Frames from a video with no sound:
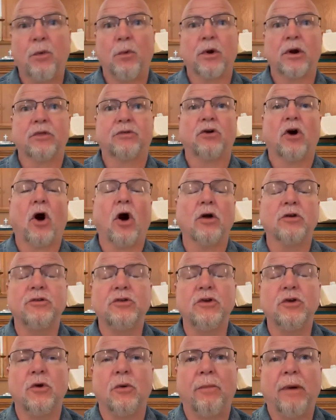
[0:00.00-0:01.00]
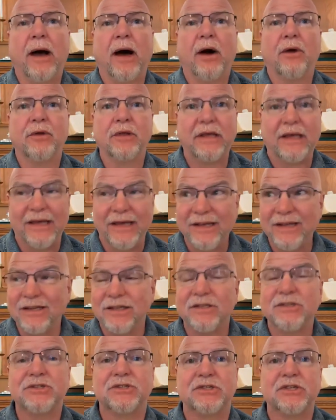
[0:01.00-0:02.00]
thing I want to talk to you about
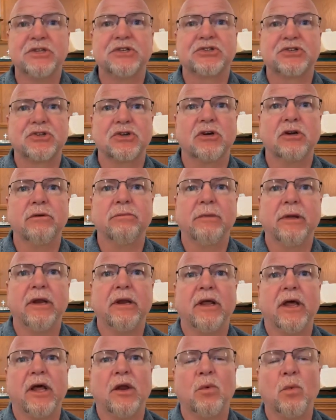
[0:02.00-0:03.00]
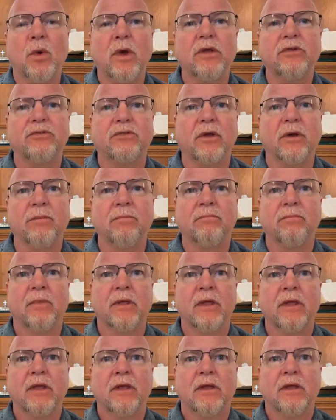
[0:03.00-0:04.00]
is discernment and wisdom.
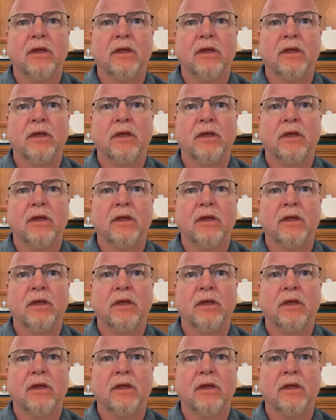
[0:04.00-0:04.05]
